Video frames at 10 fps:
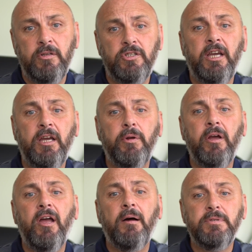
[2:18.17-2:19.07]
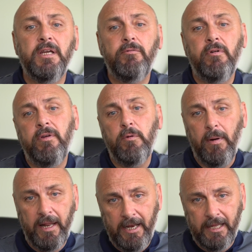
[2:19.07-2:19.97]
Check out our campsite review
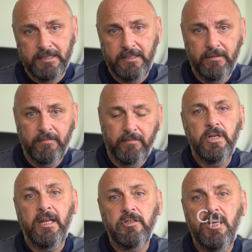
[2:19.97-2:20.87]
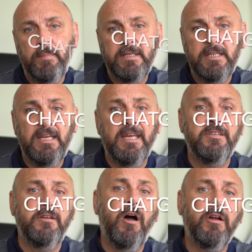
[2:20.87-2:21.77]
playlist. ChatGPT
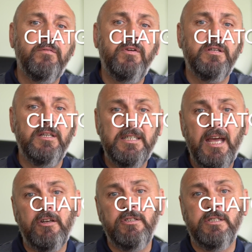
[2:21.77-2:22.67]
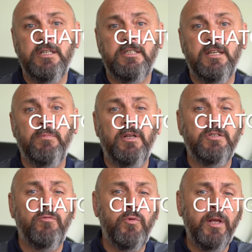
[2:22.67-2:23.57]
is an artificial intelligence system that is
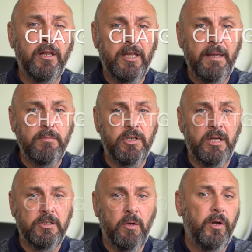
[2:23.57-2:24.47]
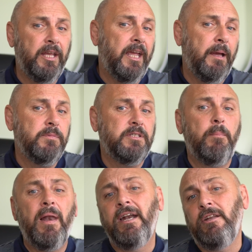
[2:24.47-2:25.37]
a real game changer when it comes to
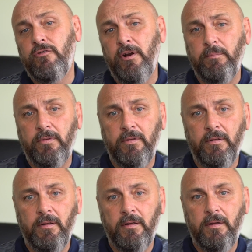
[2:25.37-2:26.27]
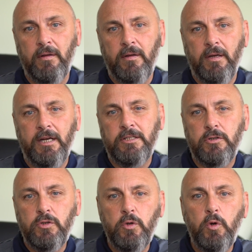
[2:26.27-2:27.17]
planning trips. And it's a
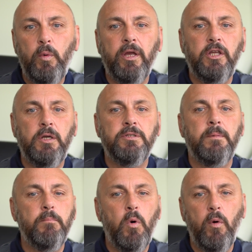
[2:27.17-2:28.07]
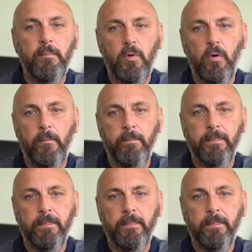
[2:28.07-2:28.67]
tool we're using more and more.